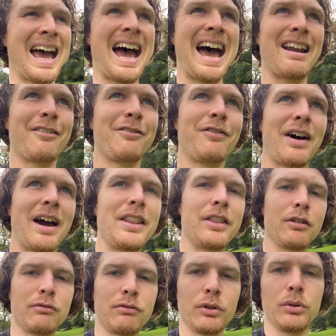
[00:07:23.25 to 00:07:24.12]
and
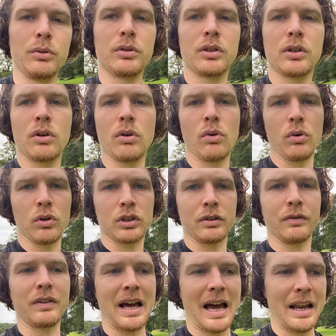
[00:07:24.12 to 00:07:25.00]
find the root cause
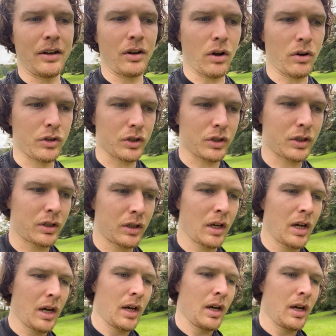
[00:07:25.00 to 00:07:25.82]
of that, not just